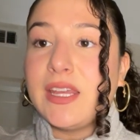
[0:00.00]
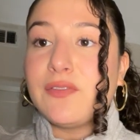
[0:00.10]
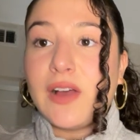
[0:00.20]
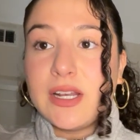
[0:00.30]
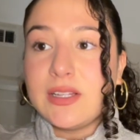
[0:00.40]

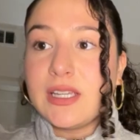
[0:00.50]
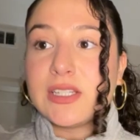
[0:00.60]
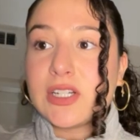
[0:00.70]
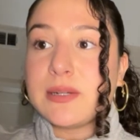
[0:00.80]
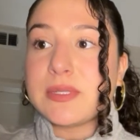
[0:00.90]
finally, in
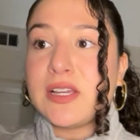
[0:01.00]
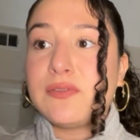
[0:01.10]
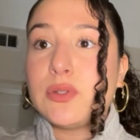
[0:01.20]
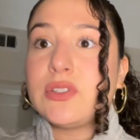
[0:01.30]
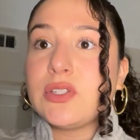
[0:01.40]
terms of
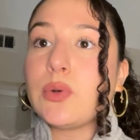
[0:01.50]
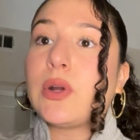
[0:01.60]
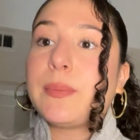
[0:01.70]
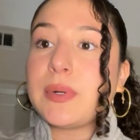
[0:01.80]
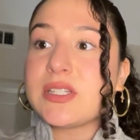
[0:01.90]

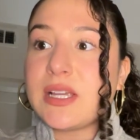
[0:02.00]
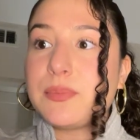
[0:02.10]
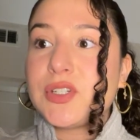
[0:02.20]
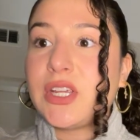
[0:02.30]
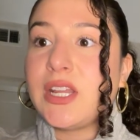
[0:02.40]
gustatory
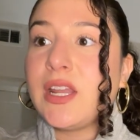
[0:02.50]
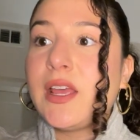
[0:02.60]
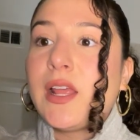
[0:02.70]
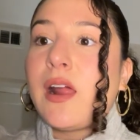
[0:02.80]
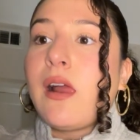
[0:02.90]
perception,
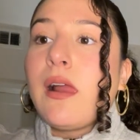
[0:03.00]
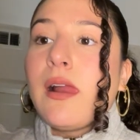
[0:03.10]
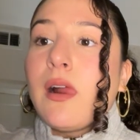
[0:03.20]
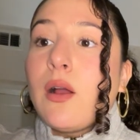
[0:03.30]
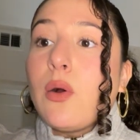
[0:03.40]

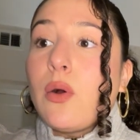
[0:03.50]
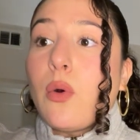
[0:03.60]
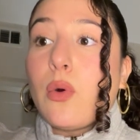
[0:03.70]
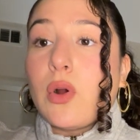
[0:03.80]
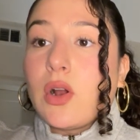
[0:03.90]

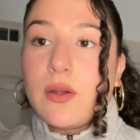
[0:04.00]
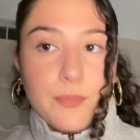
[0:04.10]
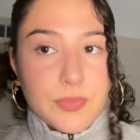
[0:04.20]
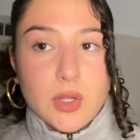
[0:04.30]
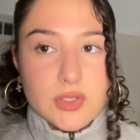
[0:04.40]
or
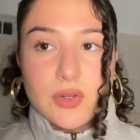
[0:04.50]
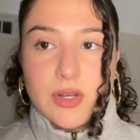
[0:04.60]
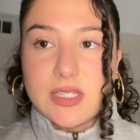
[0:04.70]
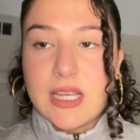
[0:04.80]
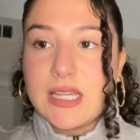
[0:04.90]
also known
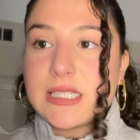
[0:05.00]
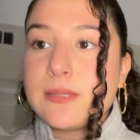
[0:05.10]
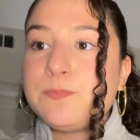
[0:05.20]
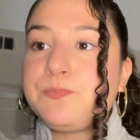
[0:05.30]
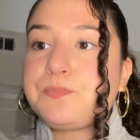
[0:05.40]
as taste,
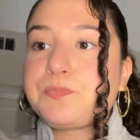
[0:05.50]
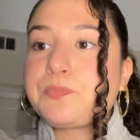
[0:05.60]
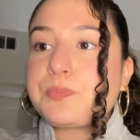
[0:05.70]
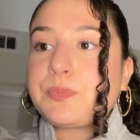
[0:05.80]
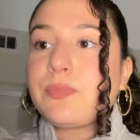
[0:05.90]

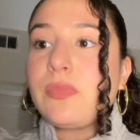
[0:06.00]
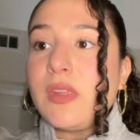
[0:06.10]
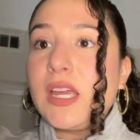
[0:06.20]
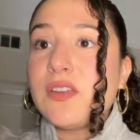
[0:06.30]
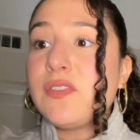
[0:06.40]

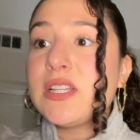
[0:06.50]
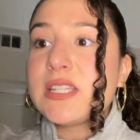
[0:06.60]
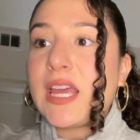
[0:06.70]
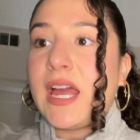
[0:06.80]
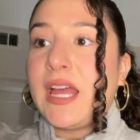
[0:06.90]
infants
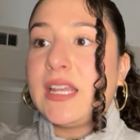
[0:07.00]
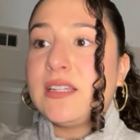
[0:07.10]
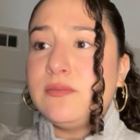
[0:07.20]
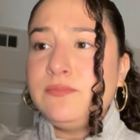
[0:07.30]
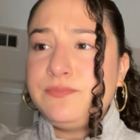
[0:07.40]
can,
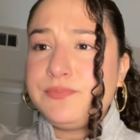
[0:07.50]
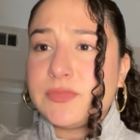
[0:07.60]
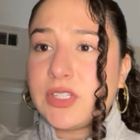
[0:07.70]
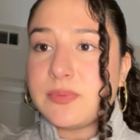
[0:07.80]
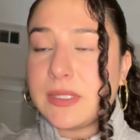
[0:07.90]

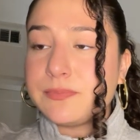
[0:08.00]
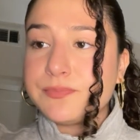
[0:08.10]
excuse me,